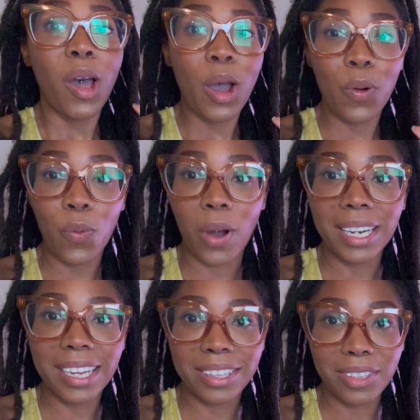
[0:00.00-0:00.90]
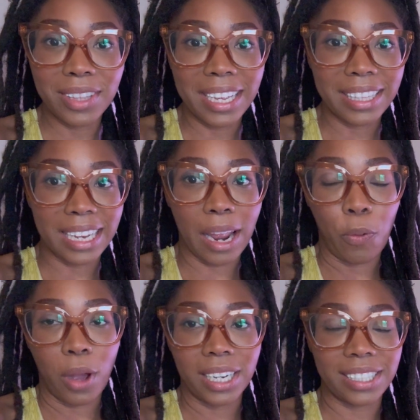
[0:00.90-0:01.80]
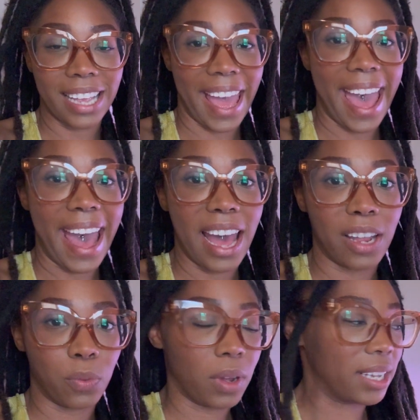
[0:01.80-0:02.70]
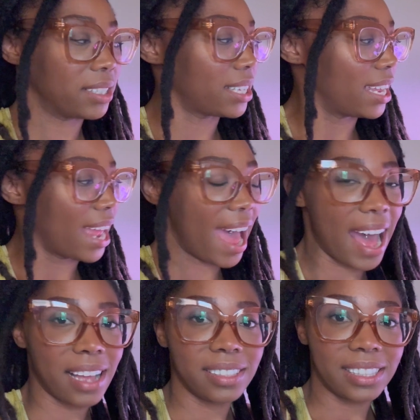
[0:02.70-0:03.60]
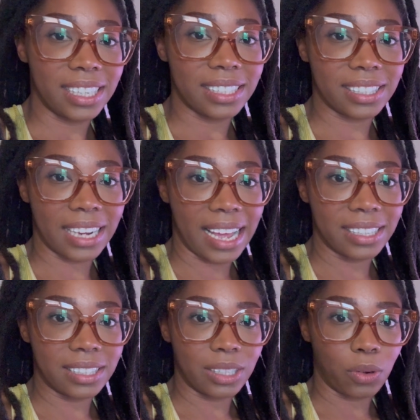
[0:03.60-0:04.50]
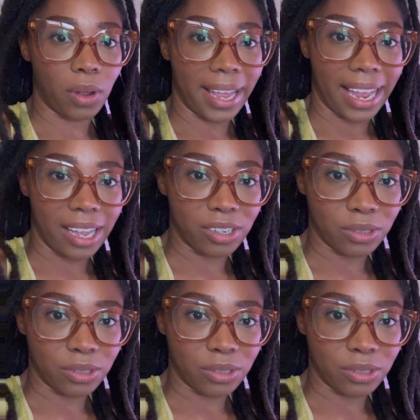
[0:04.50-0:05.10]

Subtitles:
One other thing that I wanted to add was it has these nice little handle